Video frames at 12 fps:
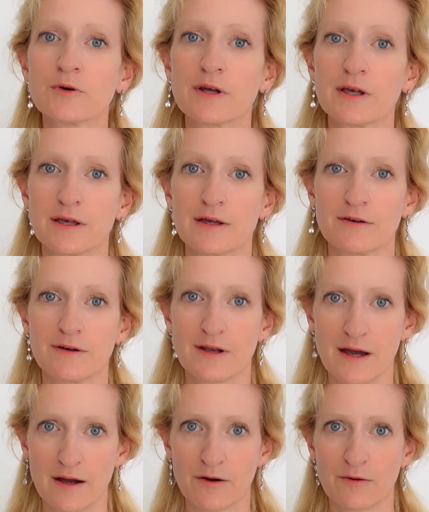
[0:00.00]
are here
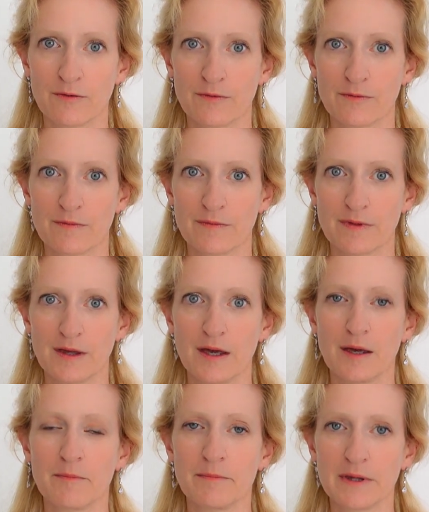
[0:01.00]
now
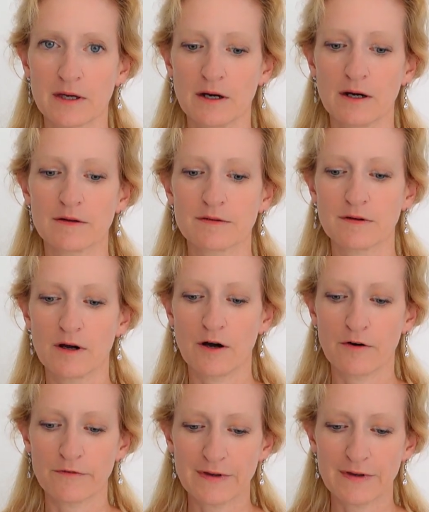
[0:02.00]
because of